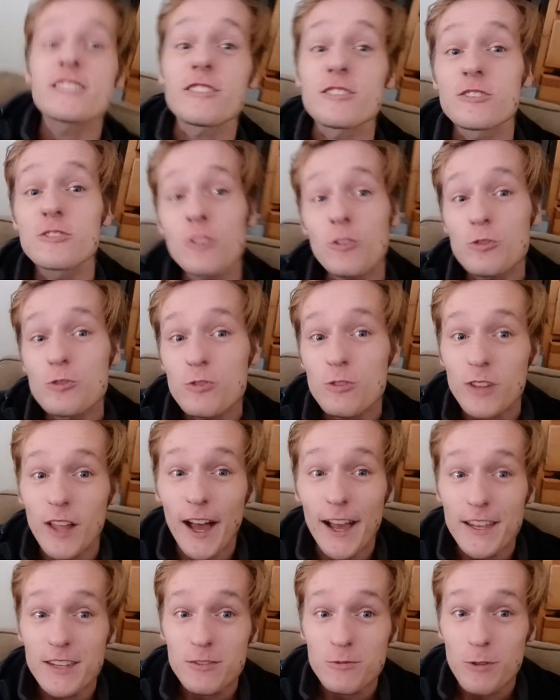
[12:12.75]
to
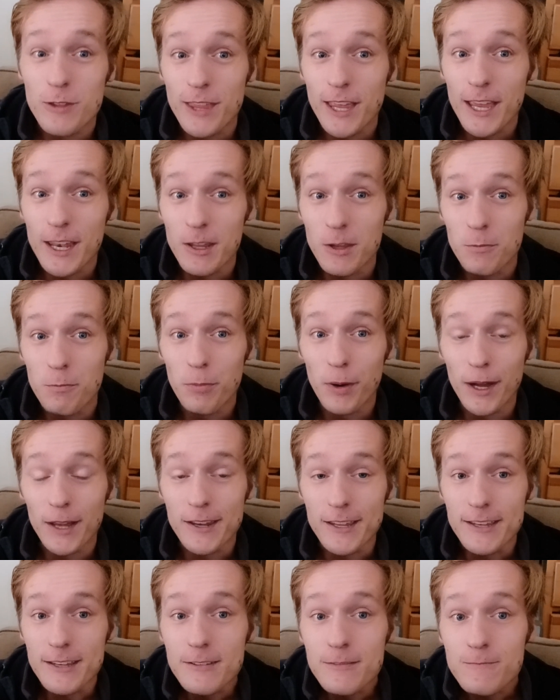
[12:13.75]
socialize with
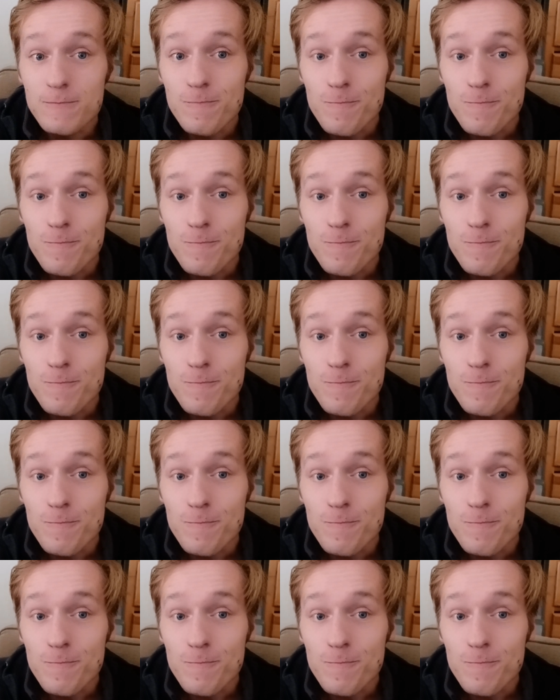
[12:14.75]
anybody.